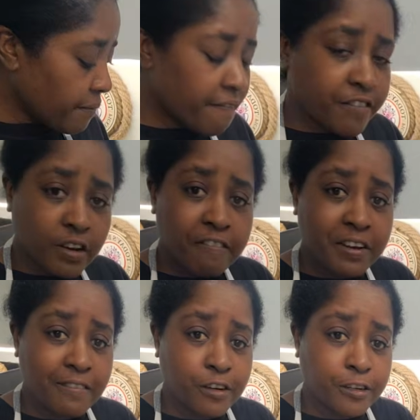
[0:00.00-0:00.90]
full of
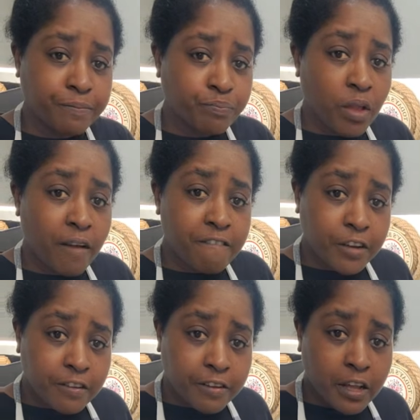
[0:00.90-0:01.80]
flavor,
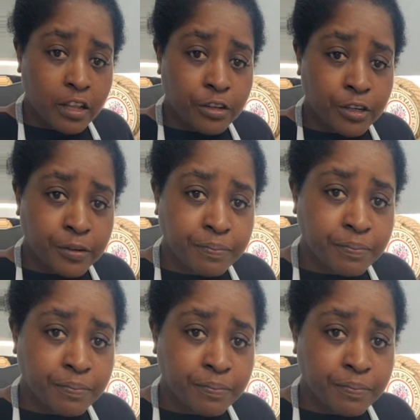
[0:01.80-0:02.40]
full of color,